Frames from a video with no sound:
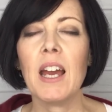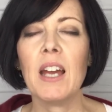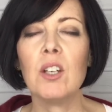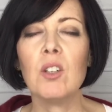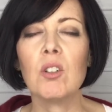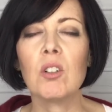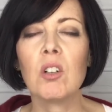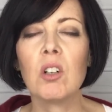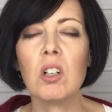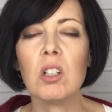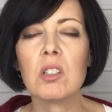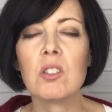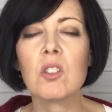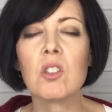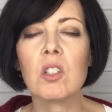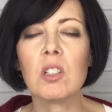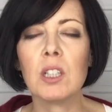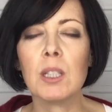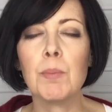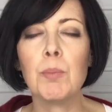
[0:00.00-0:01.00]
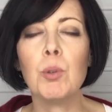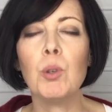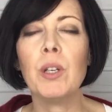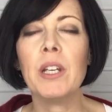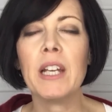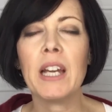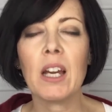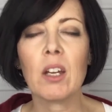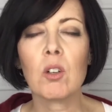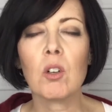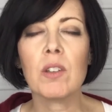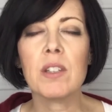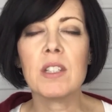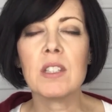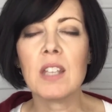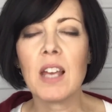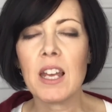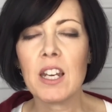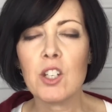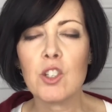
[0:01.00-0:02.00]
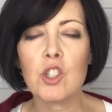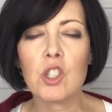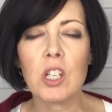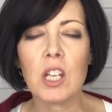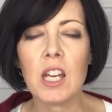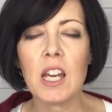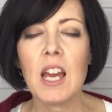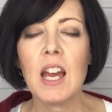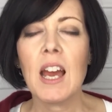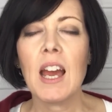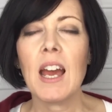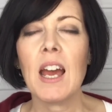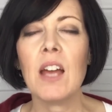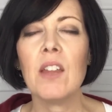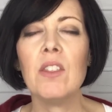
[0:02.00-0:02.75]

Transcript: and you're constantly putting out all this energy